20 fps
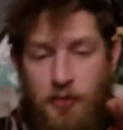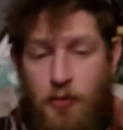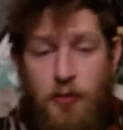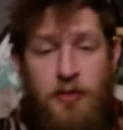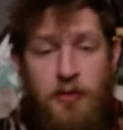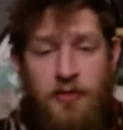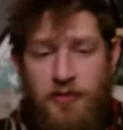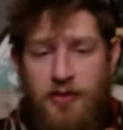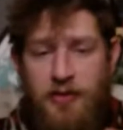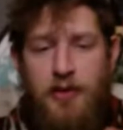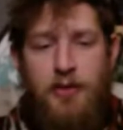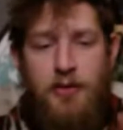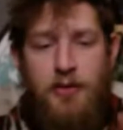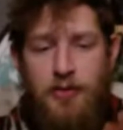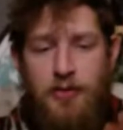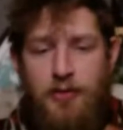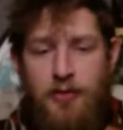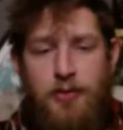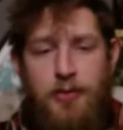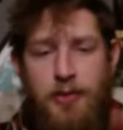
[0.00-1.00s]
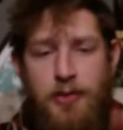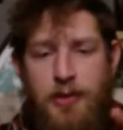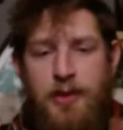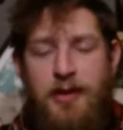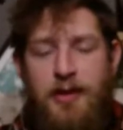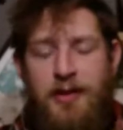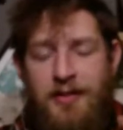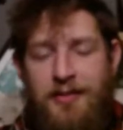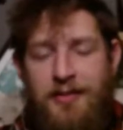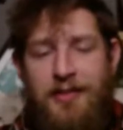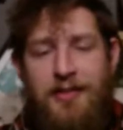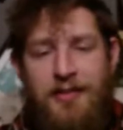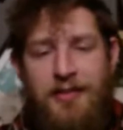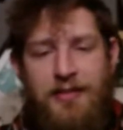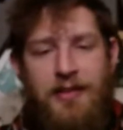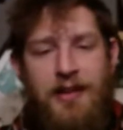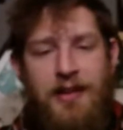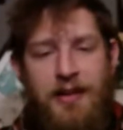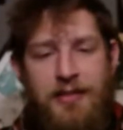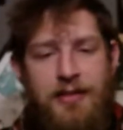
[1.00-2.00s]
You can still do things
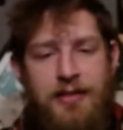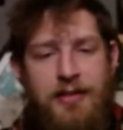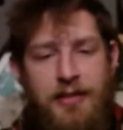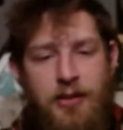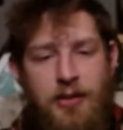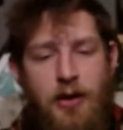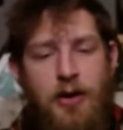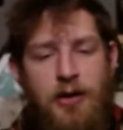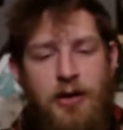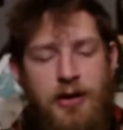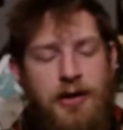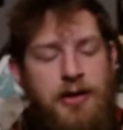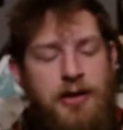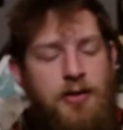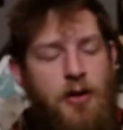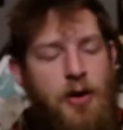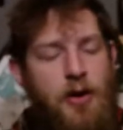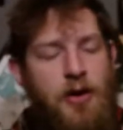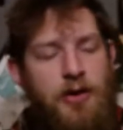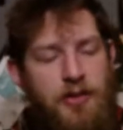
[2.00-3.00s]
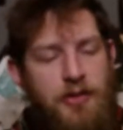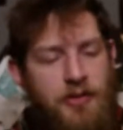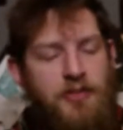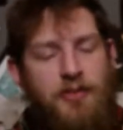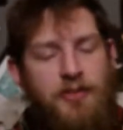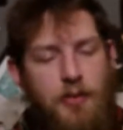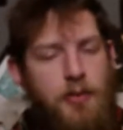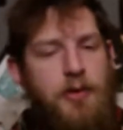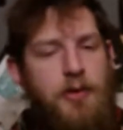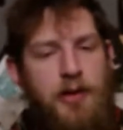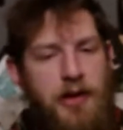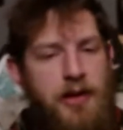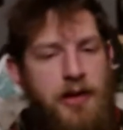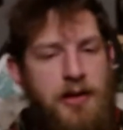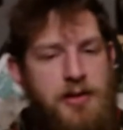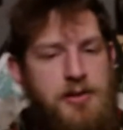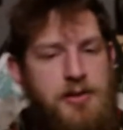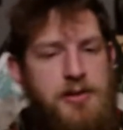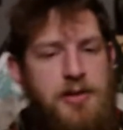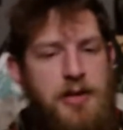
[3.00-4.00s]
inside the gauntlet on a sword
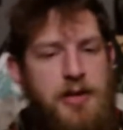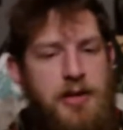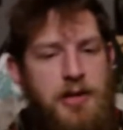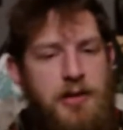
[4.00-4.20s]
edge.